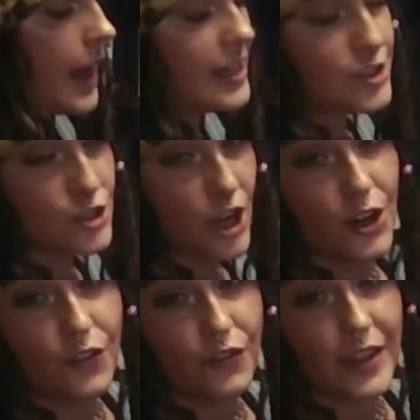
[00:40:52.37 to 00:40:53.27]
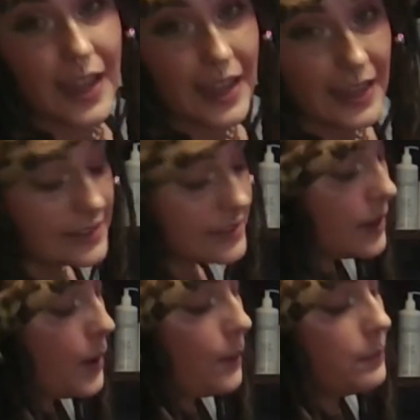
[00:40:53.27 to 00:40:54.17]
I start on the end
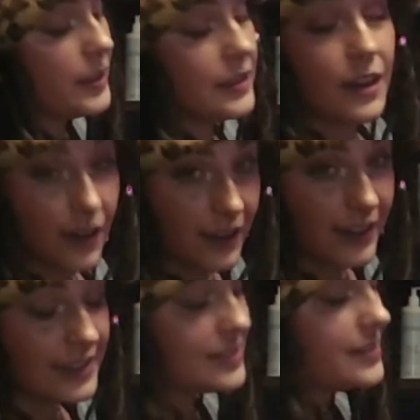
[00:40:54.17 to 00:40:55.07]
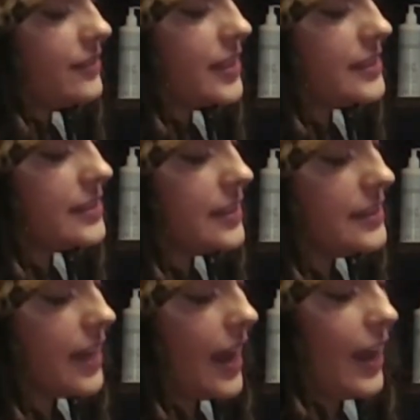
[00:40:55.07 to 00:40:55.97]
because this
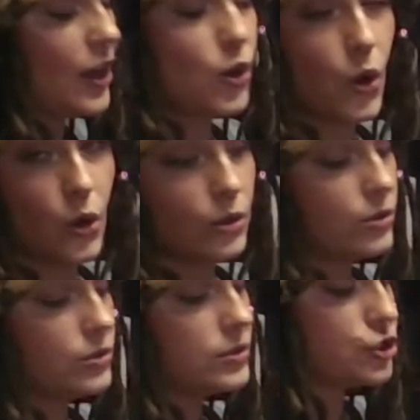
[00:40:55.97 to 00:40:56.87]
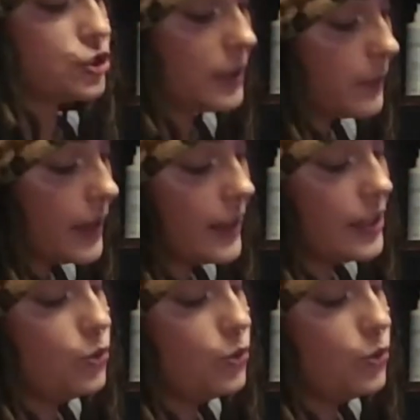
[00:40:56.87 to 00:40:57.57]
is a cold treatment,